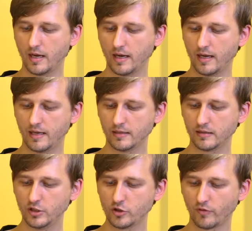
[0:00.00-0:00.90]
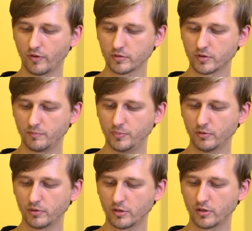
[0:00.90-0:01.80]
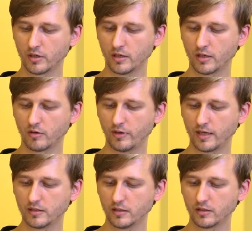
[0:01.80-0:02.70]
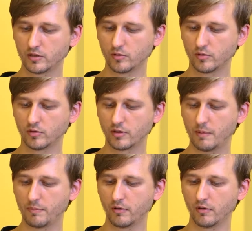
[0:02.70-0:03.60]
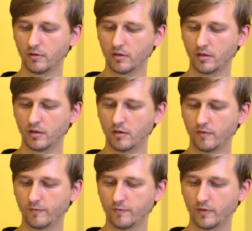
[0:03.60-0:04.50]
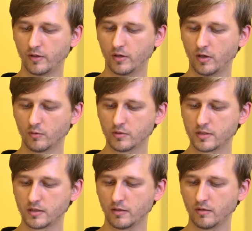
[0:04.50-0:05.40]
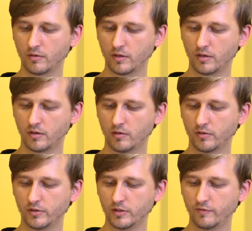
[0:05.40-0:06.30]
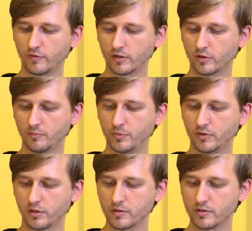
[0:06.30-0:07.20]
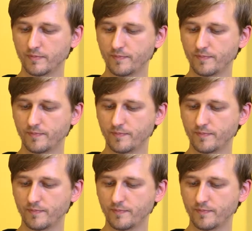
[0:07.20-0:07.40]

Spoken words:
And each of those computers connecting to a couple of nodes on different computers.